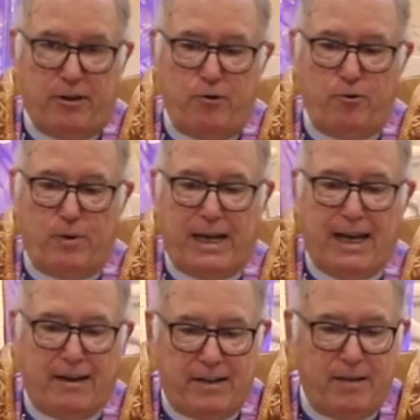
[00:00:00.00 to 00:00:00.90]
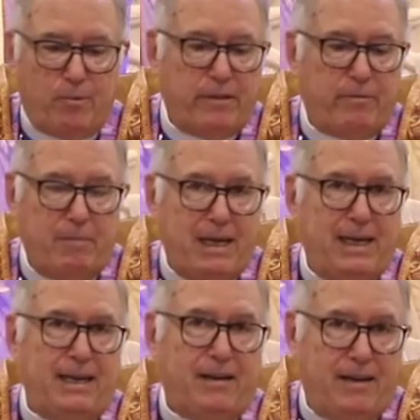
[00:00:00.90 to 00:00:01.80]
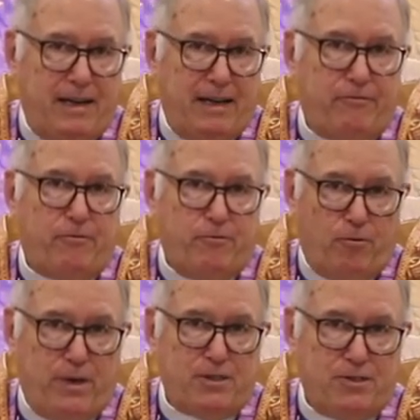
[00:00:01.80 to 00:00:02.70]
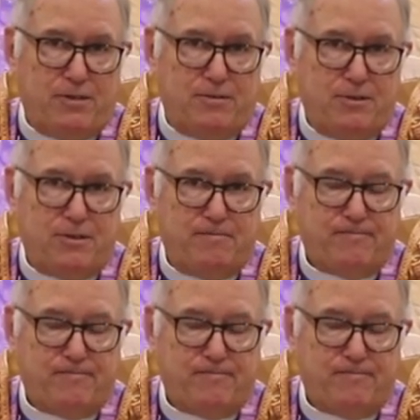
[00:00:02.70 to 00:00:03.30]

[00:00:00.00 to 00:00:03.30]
a new reality with many unanswered questions.